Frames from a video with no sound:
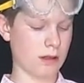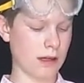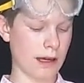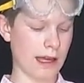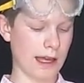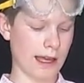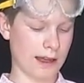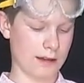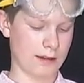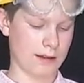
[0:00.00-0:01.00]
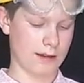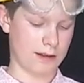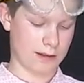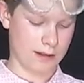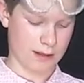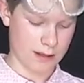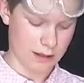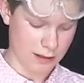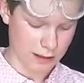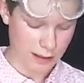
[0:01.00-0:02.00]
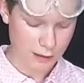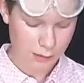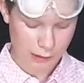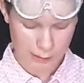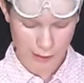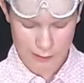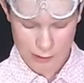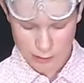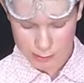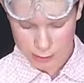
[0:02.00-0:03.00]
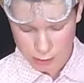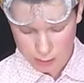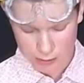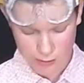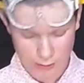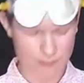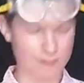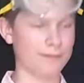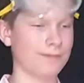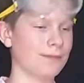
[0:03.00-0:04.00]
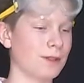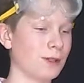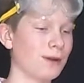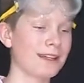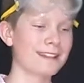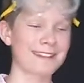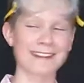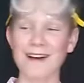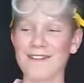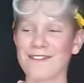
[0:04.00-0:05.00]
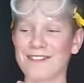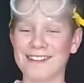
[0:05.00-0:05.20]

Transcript: Ah! I don't know why I'm having so much trouble doing this stuff.